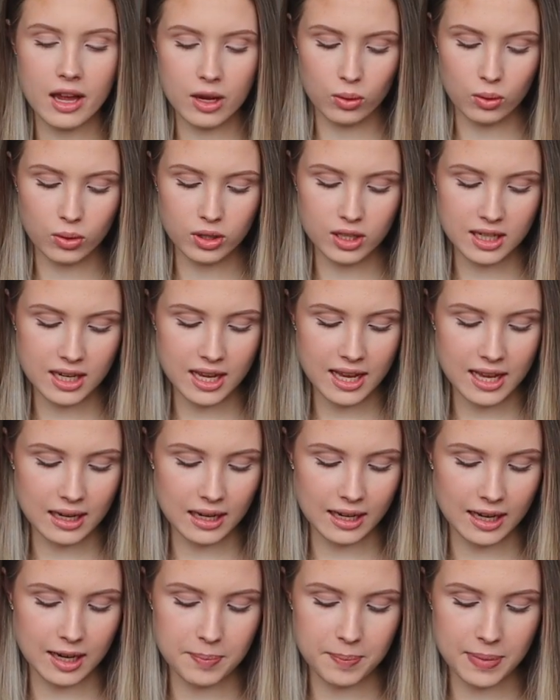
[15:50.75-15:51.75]
I ordered it
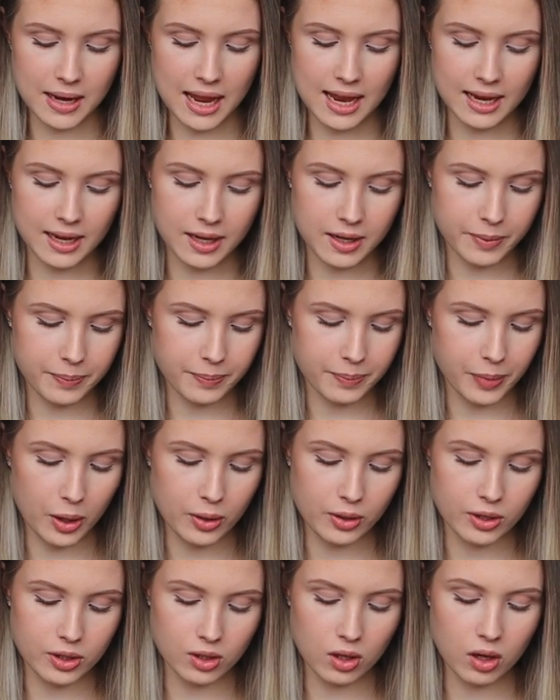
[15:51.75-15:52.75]
in like a black
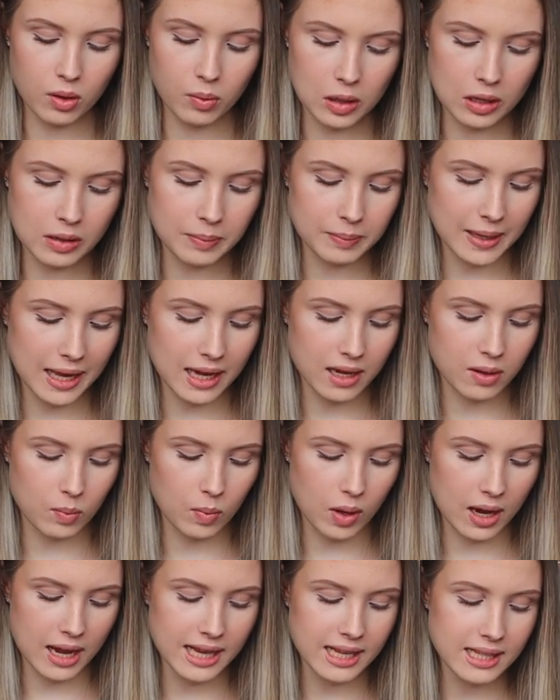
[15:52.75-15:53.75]
polka dot one, black
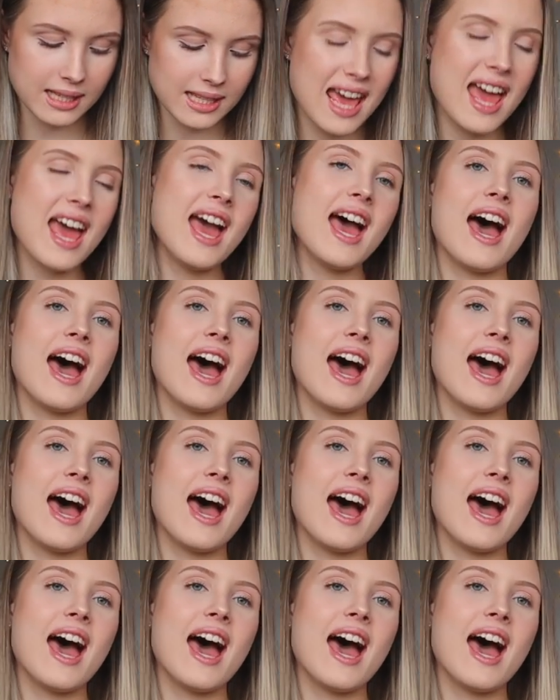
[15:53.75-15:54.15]
and white,